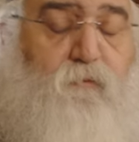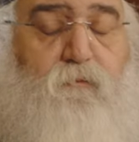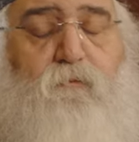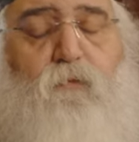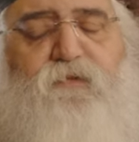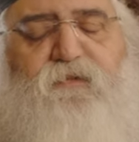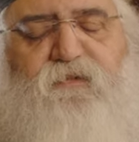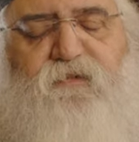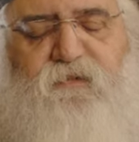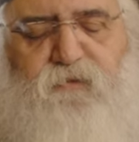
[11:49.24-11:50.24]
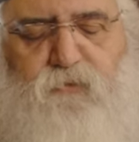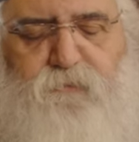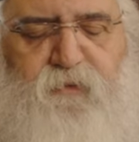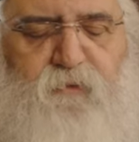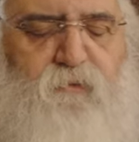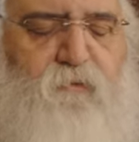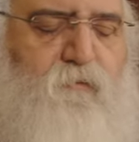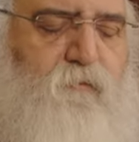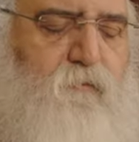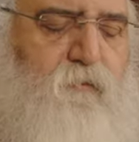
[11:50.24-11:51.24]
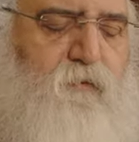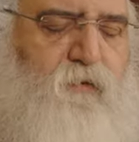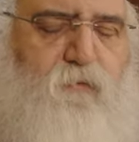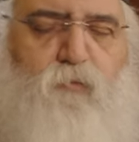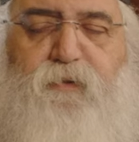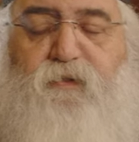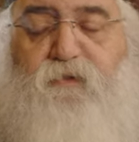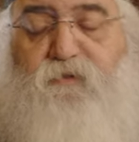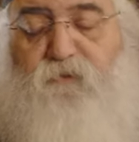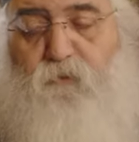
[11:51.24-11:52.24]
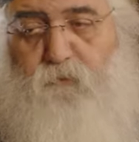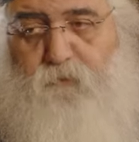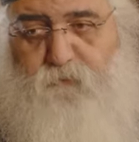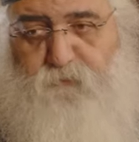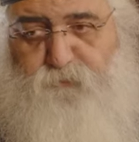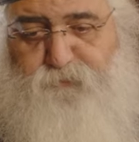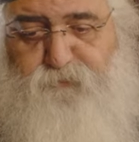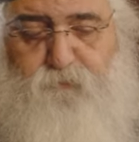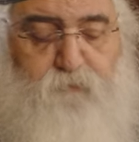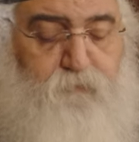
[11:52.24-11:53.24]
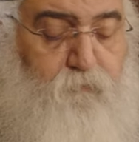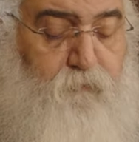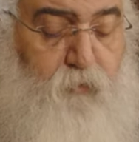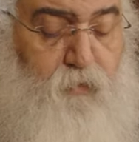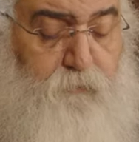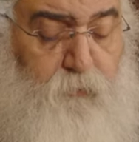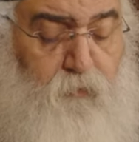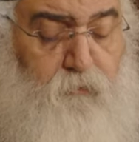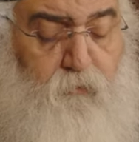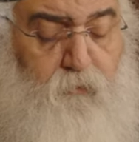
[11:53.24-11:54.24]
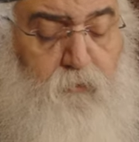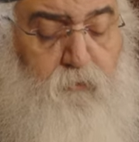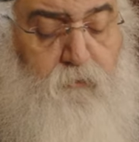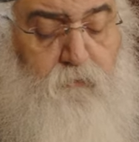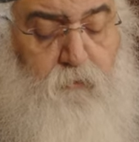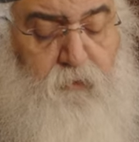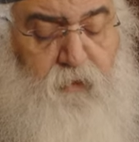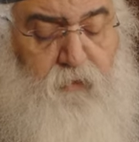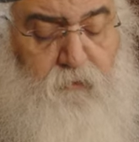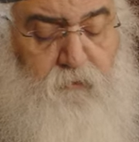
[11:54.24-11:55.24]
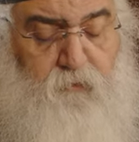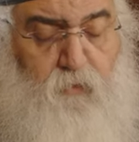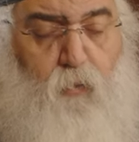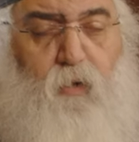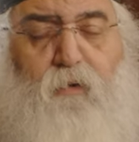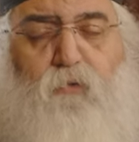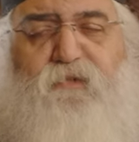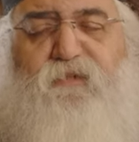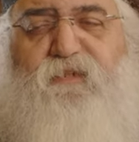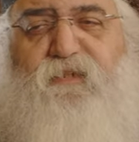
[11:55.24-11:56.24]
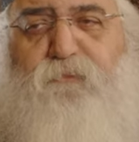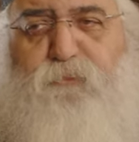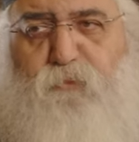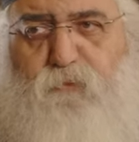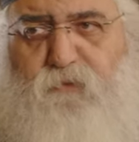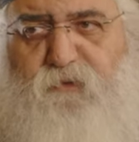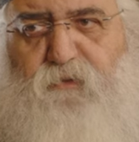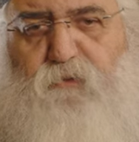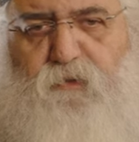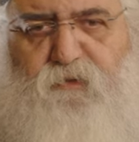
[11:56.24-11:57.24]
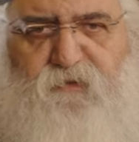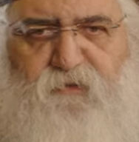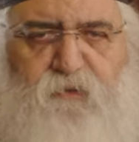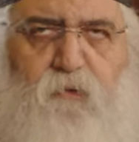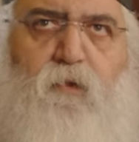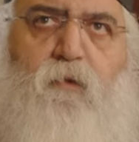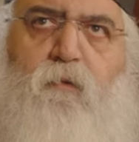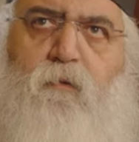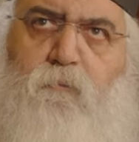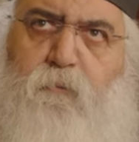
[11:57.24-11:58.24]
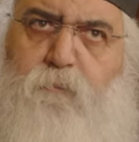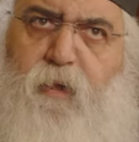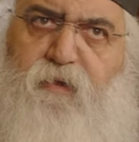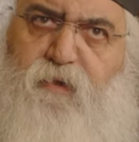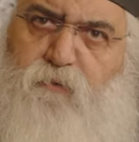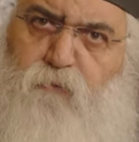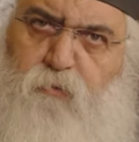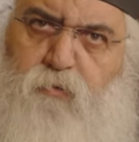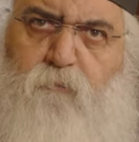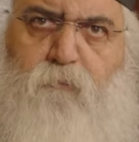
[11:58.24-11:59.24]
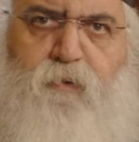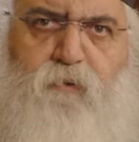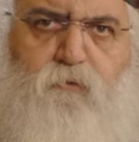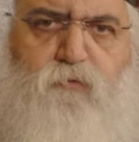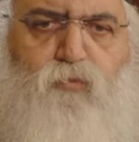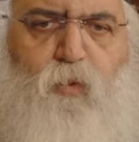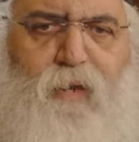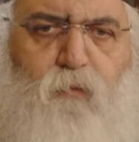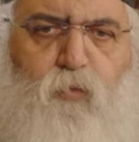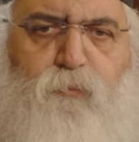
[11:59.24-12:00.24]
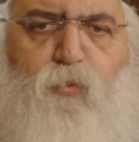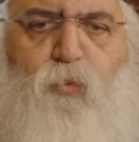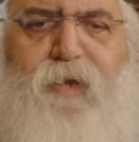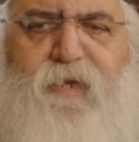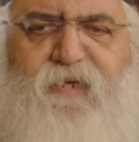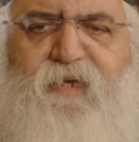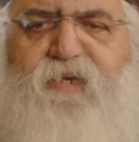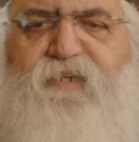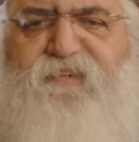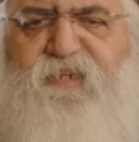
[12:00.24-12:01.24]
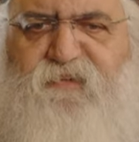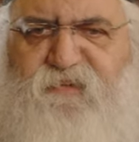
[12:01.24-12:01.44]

now known to the Cypriot people? The part of Cypriots that lives the church life has correct information about the situation in